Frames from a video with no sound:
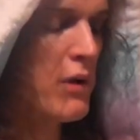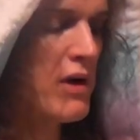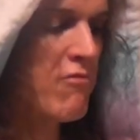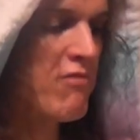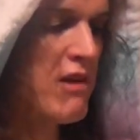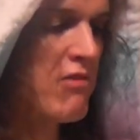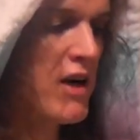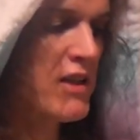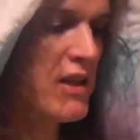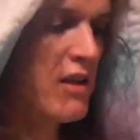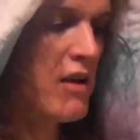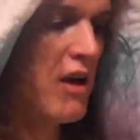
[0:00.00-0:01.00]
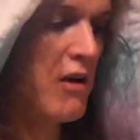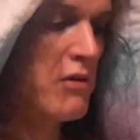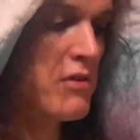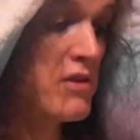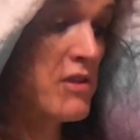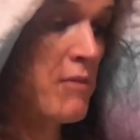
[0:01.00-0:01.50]
when I'm rewriting the
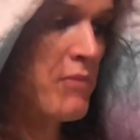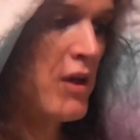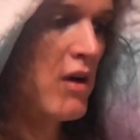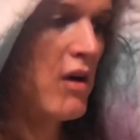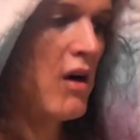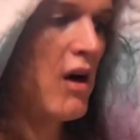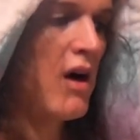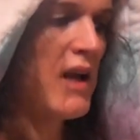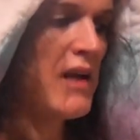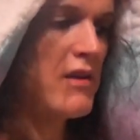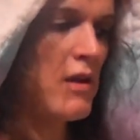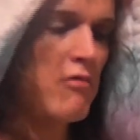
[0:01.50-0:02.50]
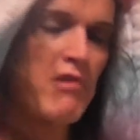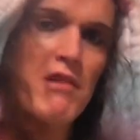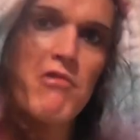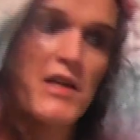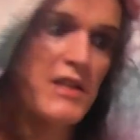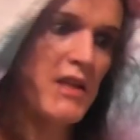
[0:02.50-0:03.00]
notes, I'll end up
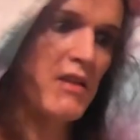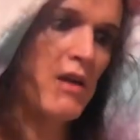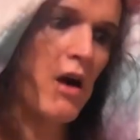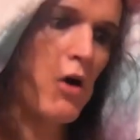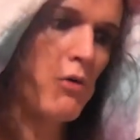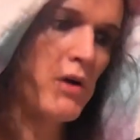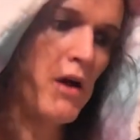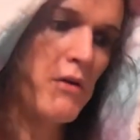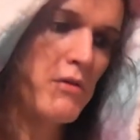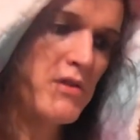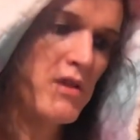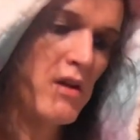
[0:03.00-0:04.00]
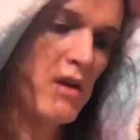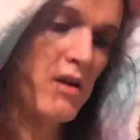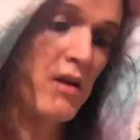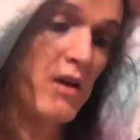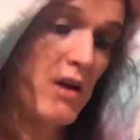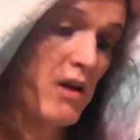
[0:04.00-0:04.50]
rewriting the whole notes.
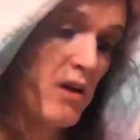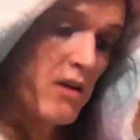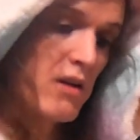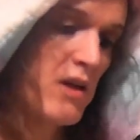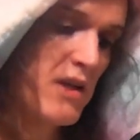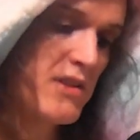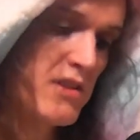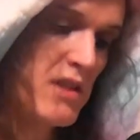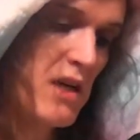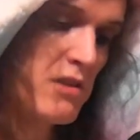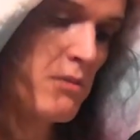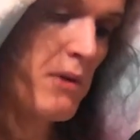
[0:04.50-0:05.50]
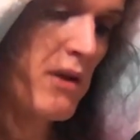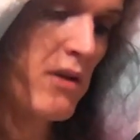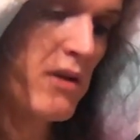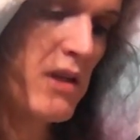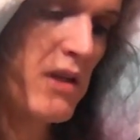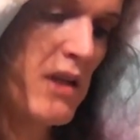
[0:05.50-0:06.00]

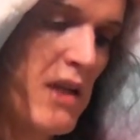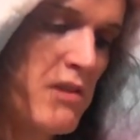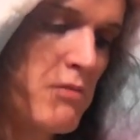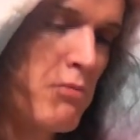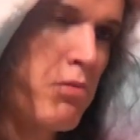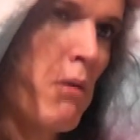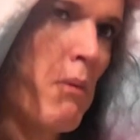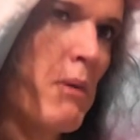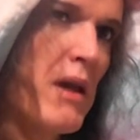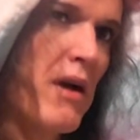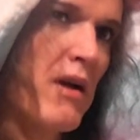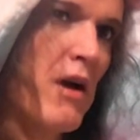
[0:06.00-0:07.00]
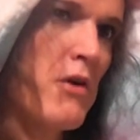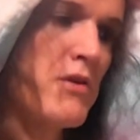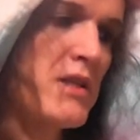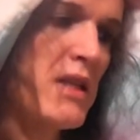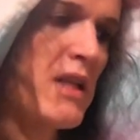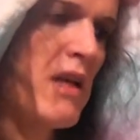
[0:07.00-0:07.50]
That's probably like
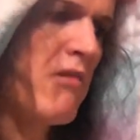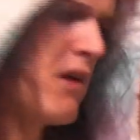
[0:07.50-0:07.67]
OCD,